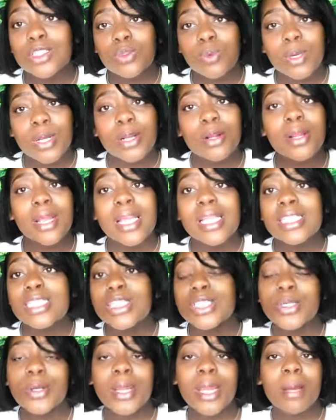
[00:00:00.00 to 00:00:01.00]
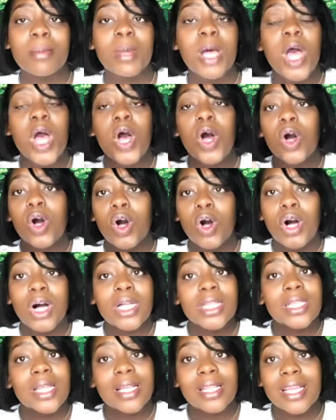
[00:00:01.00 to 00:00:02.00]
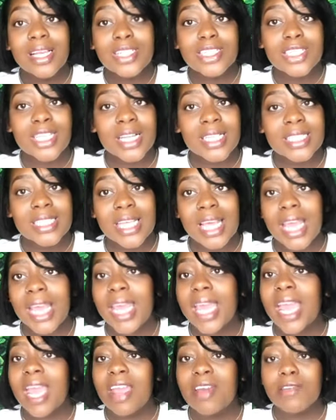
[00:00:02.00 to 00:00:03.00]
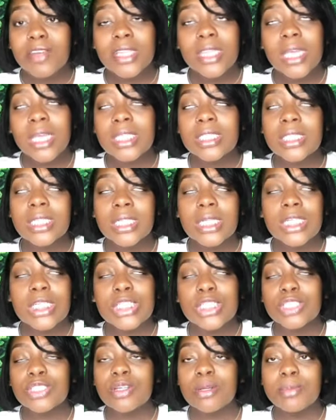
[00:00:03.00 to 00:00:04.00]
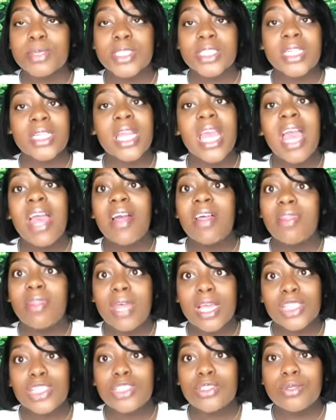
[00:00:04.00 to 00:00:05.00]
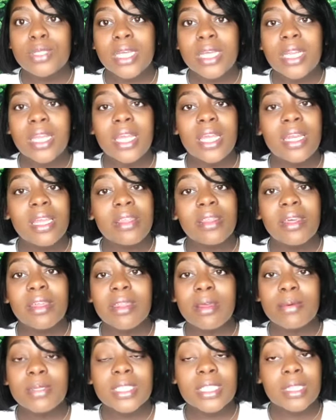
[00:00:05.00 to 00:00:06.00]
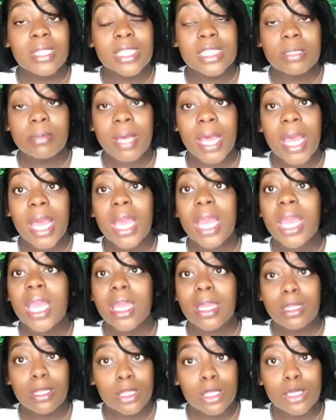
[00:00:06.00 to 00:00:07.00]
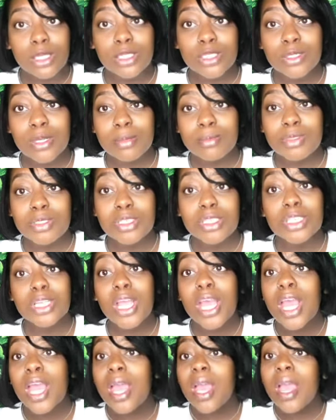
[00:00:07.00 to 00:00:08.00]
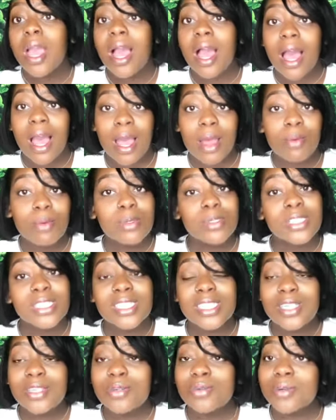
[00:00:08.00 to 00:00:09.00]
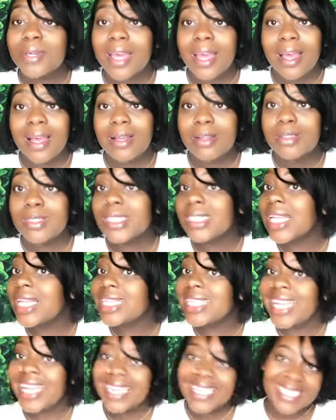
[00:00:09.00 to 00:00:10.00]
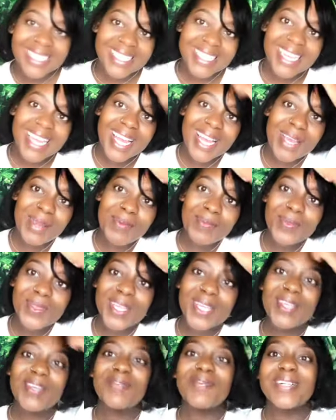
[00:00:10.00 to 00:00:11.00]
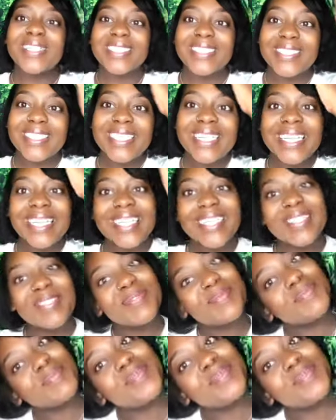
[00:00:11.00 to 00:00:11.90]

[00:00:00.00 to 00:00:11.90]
Twitter, Instagram, all Lala Shante. Everything is in the description that you need. Anything that was in this bag, in the description. I will see you guys next time. Thank you for tuning in.